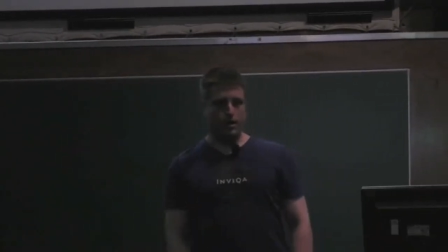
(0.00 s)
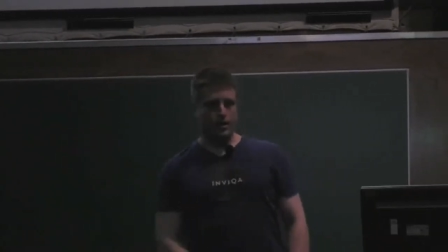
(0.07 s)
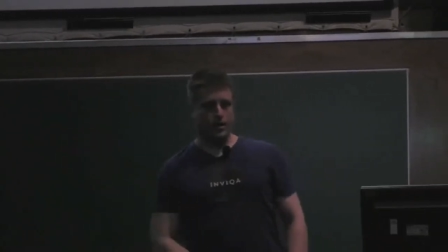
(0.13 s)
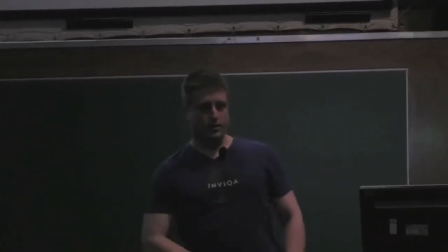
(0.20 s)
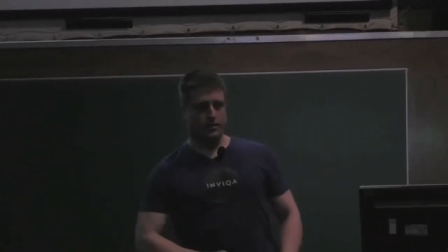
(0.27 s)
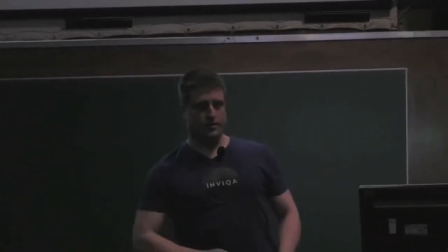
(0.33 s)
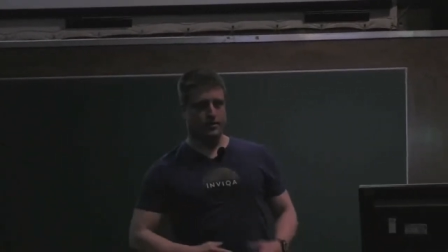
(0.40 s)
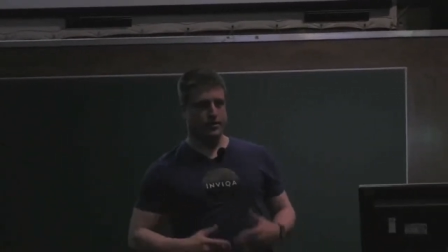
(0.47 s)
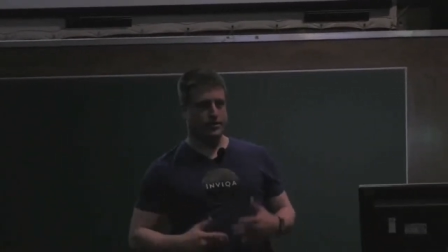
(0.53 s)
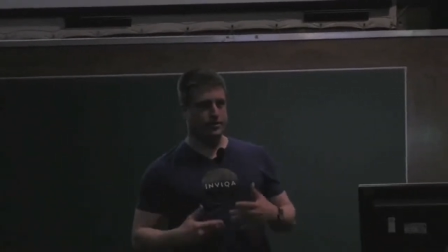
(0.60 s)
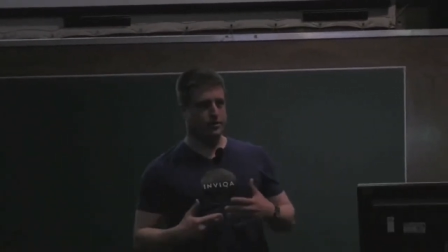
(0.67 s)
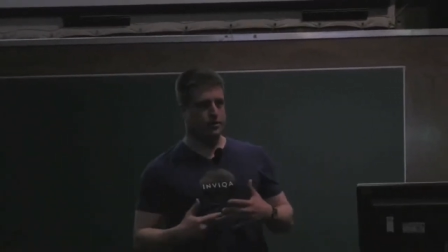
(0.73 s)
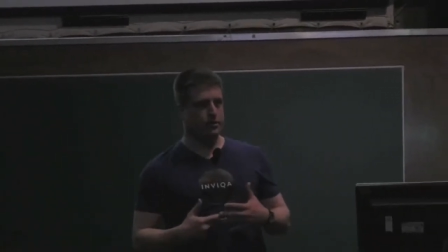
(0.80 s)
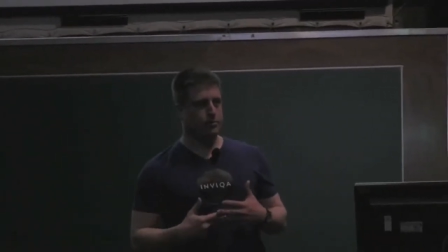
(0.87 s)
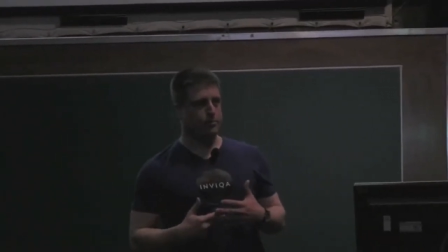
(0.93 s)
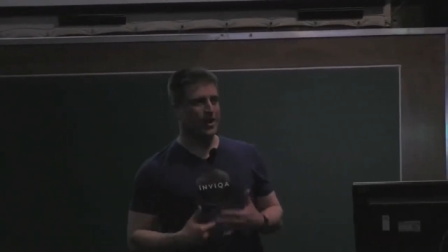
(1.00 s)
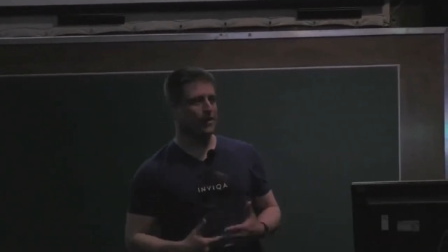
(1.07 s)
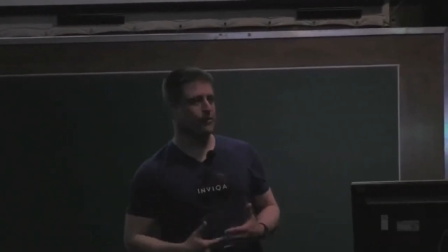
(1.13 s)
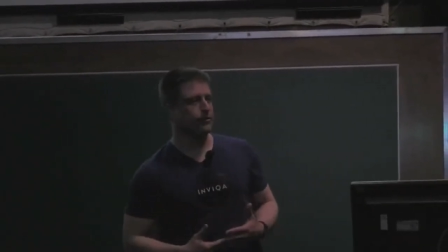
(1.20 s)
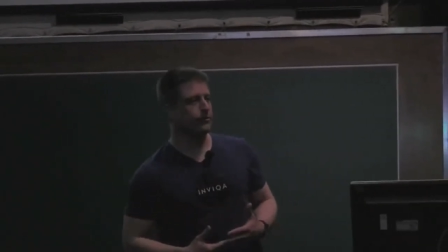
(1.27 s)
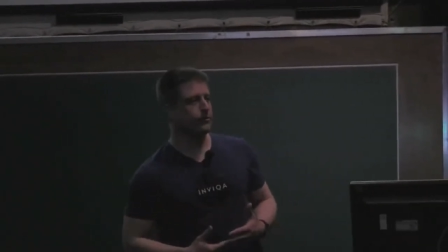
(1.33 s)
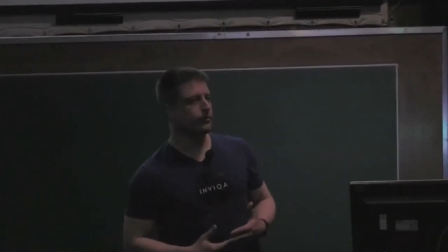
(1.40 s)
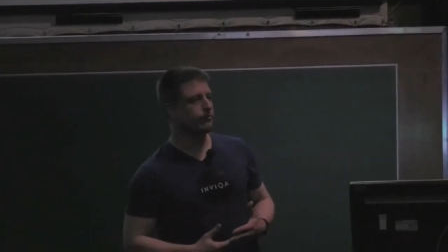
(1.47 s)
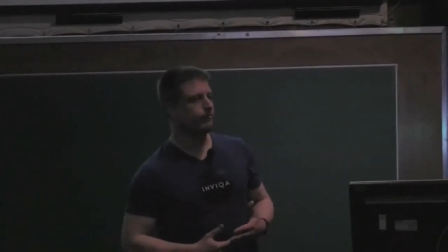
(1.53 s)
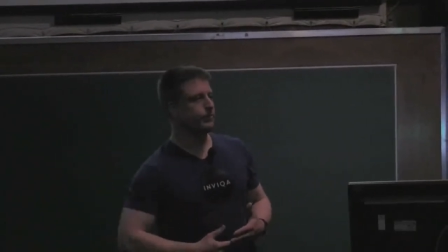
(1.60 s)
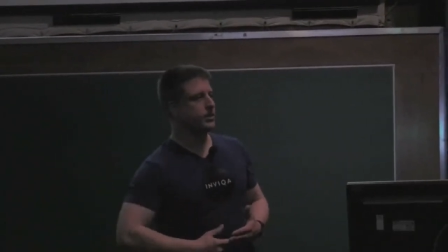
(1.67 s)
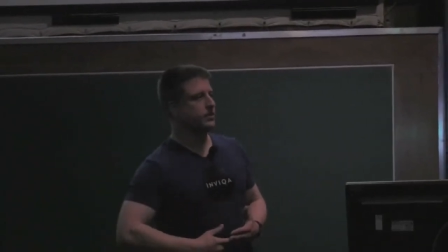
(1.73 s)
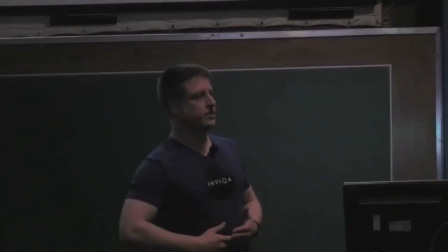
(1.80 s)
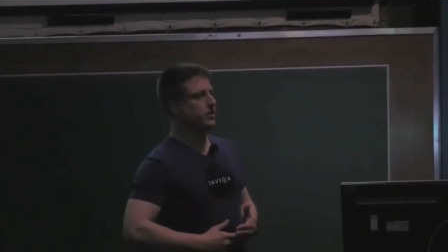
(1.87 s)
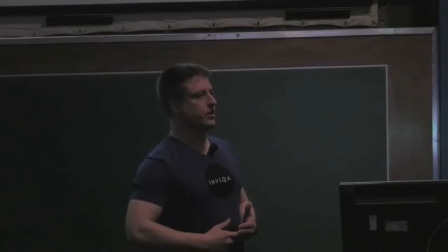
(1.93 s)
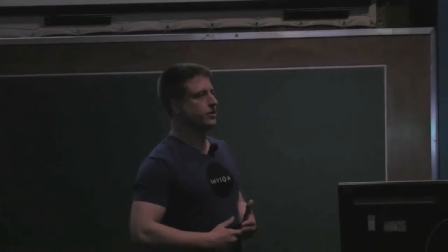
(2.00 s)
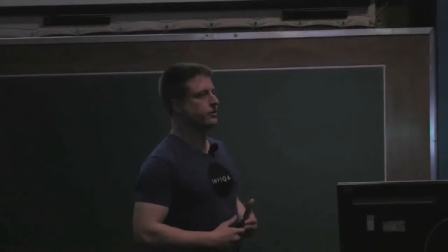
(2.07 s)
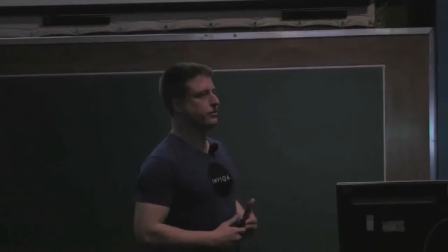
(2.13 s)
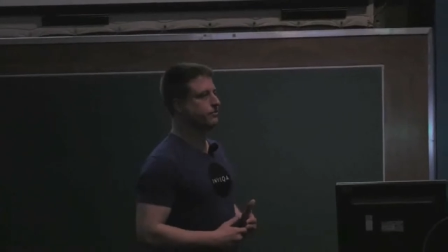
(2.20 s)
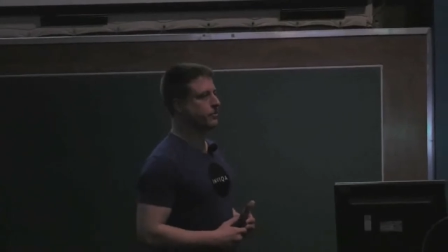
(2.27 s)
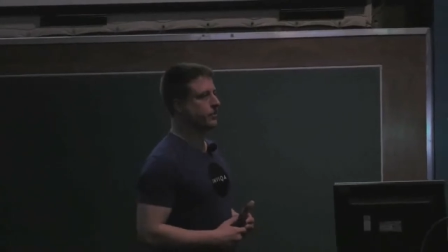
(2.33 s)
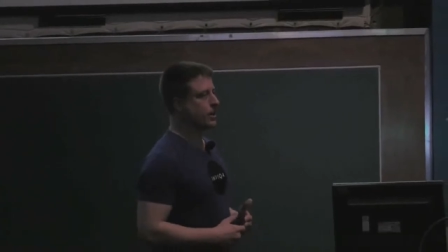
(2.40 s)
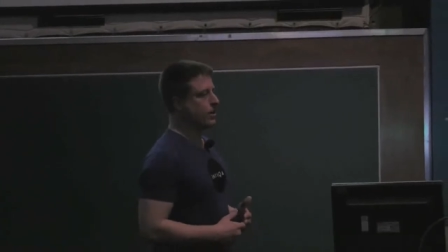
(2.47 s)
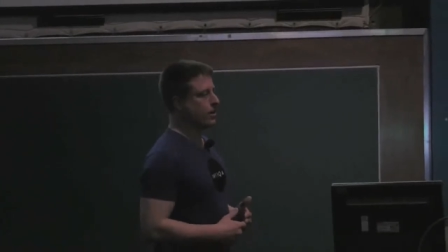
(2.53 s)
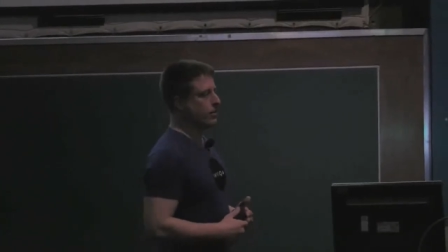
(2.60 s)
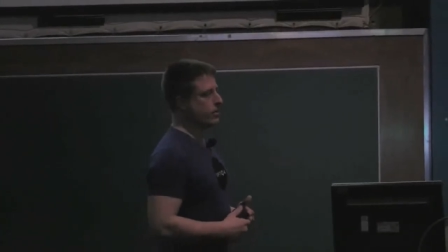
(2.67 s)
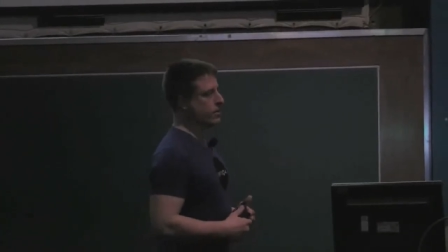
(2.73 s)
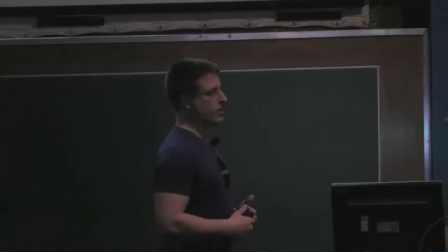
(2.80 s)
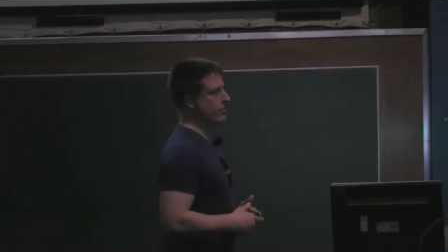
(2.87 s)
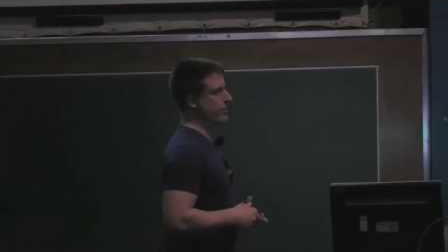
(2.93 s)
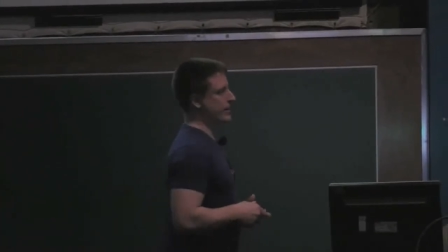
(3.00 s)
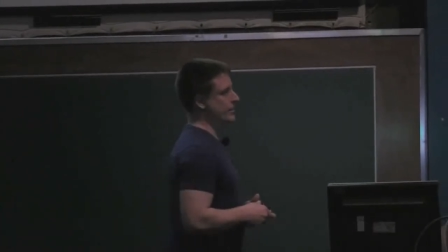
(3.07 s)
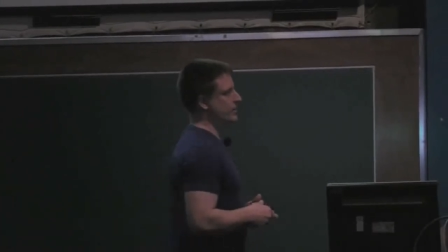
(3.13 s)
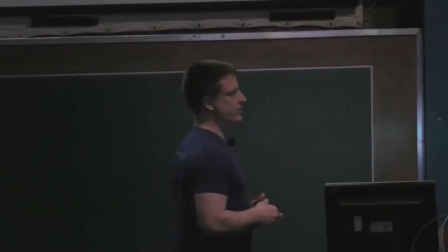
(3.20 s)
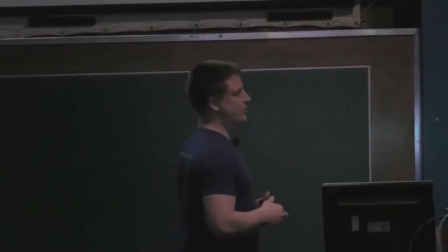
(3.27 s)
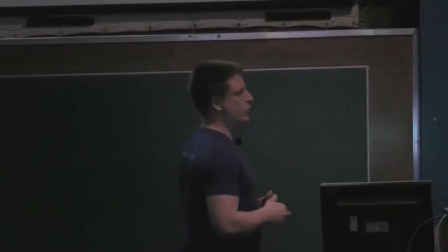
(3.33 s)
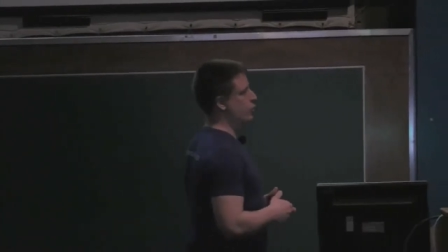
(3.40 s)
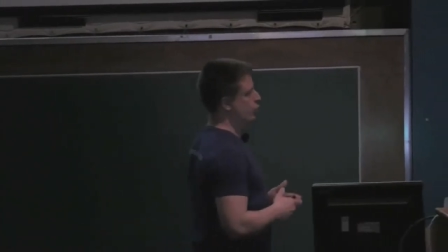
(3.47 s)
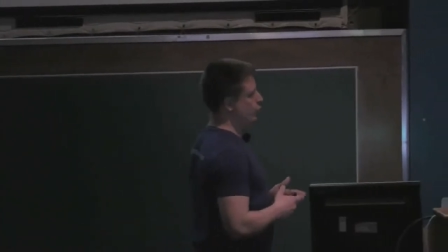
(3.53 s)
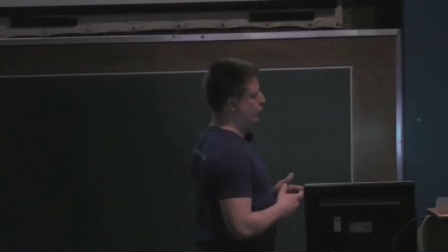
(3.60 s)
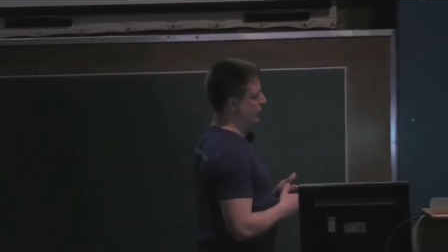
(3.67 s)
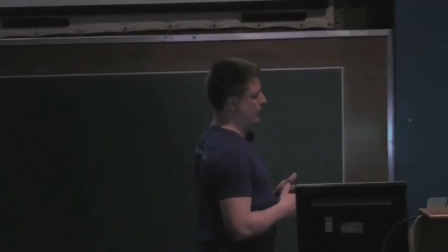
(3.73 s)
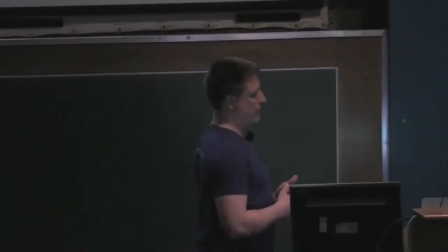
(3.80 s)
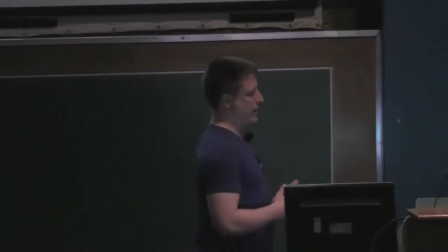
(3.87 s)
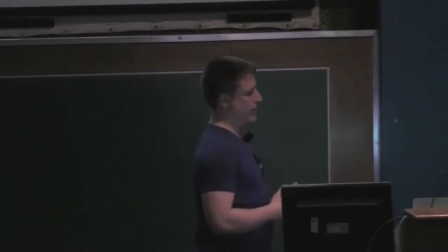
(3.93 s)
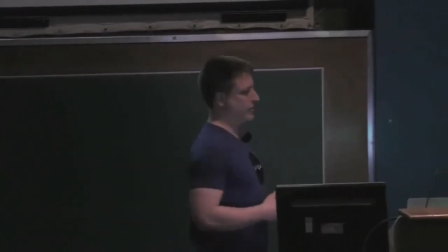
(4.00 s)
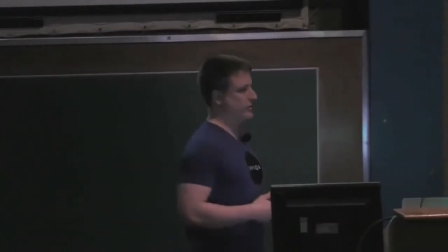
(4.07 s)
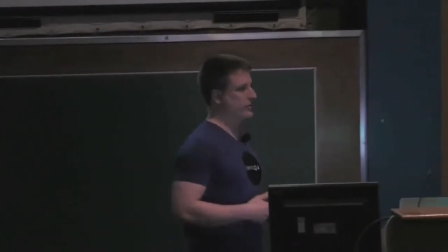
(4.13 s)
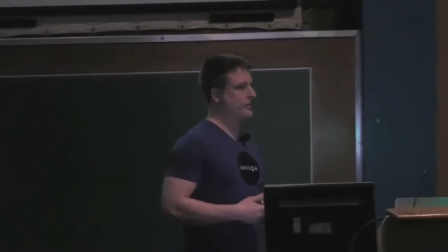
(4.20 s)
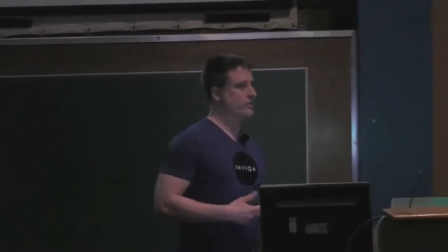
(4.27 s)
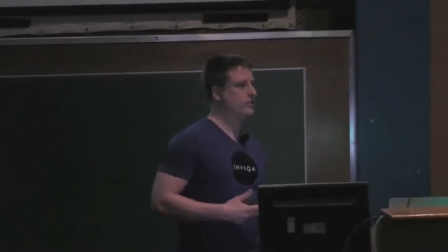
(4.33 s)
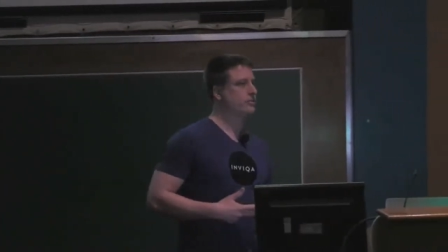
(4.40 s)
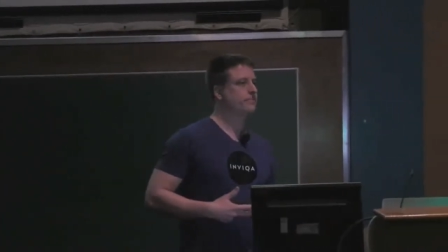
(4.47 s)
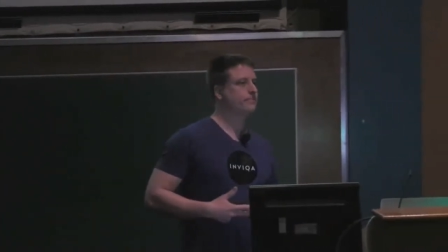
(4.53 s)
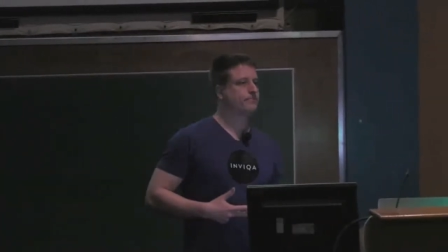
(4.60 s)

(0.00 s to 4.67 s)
is that it's got the parent. So the commits know who their parents are.